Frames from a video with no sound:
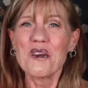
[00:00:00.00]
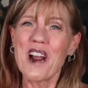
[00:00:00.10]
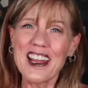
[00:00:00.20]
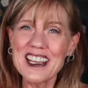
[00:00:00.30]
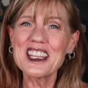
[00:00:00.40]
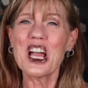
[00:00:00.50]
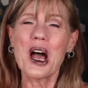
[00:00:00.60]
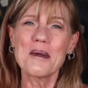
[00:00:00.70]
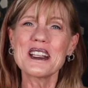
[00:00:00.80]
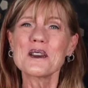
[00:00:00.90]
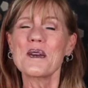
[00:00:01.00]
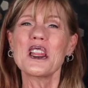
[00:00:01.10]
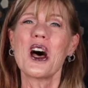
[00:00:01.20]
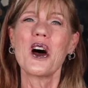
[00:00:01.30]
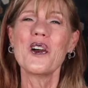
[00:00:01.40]
Write in the comments
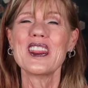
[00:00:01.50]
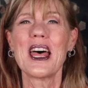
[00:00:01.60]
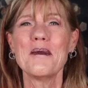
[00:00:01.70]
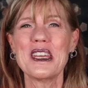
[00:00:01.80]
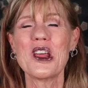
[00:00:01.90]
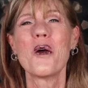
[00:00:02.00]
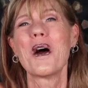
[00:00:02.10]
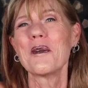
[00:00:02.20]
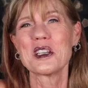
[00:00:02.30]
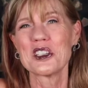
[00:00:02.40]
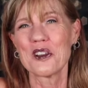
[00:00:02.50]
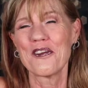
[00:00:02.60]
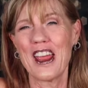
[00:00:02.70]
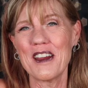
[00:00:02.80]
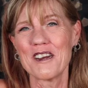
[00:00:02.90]
below and let me know what was your
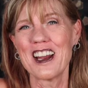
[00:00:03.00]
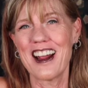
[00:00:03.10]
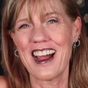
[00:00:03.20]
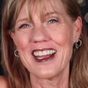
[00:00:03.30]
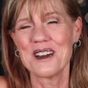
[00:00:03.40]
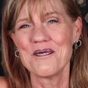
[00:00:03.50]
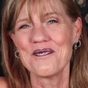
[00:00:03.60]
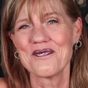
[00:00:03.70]
favorite item.